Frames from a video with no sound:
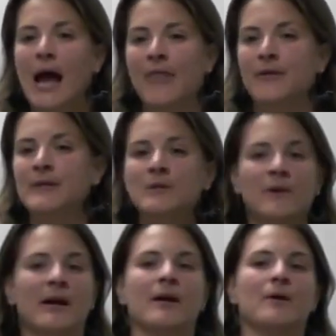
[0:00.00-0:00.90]
And the reason
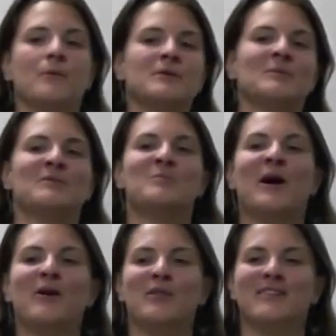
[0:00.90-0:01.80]
why wisdom is
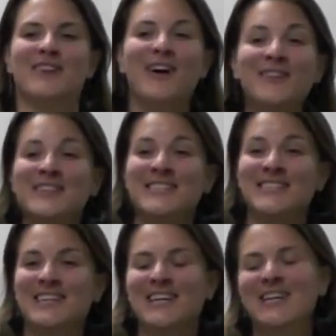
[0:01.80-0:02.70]
better than
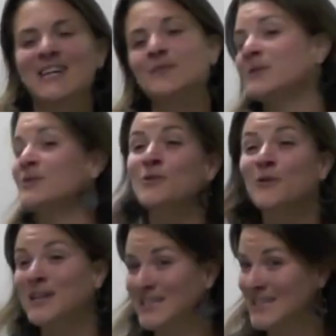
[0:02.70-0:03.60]
knowledge is because no
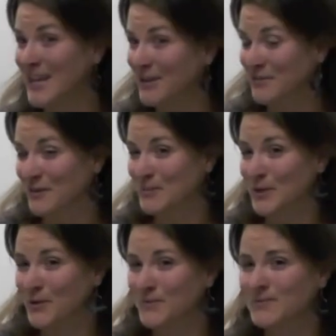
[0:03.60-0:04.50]
one can take it from
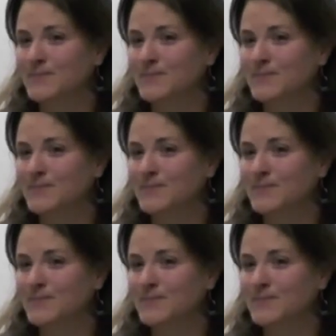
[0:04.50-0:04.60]
you.